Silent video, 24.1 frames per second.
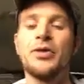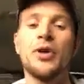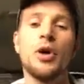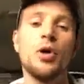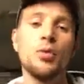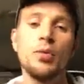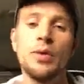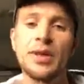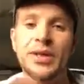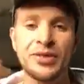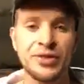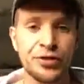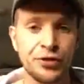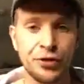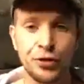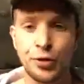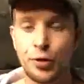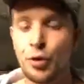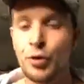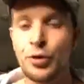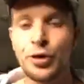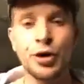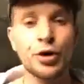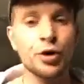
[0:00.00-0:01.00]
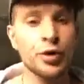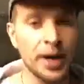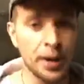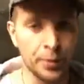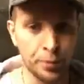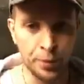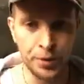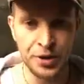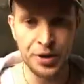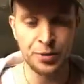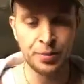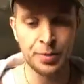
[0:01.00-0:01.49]
Don't listen to all the
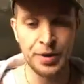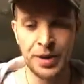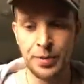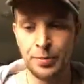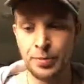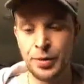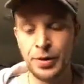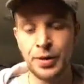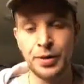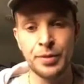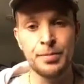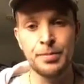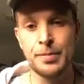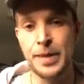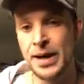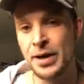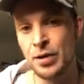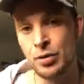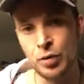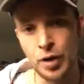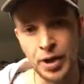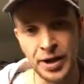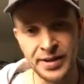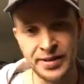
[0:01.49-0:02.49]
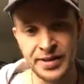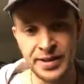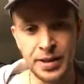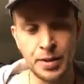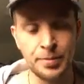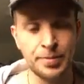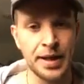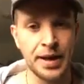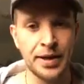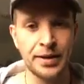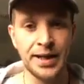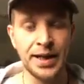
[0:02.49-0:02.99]
crap which men are
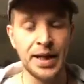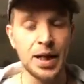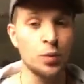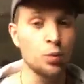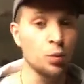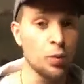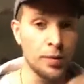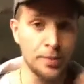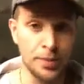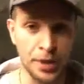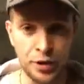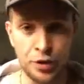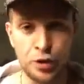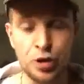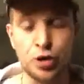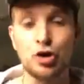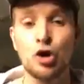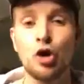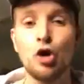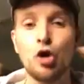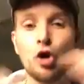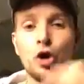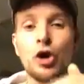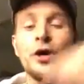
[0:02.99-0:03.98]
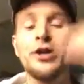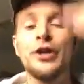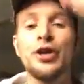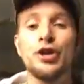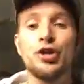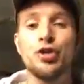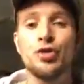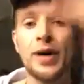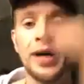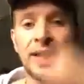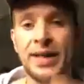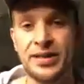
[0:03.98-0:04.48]
writing about it and women. Just look at
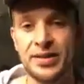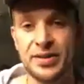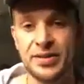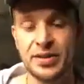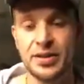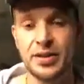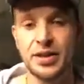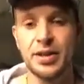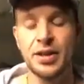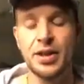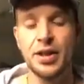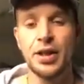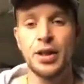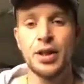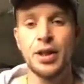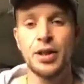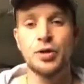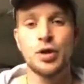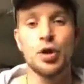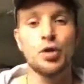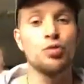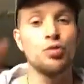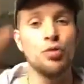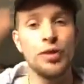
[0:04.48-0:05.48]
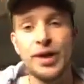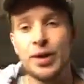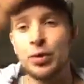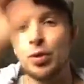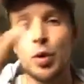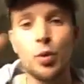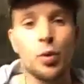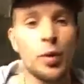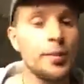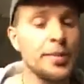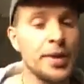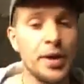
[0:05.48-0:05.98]
the traits. Don't
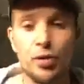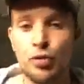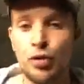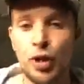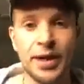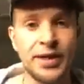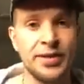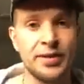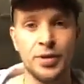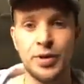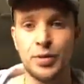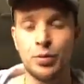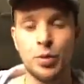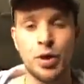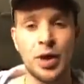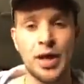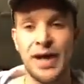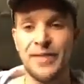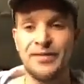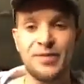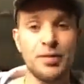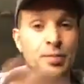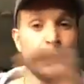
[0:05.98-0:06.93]
read what women are writing, what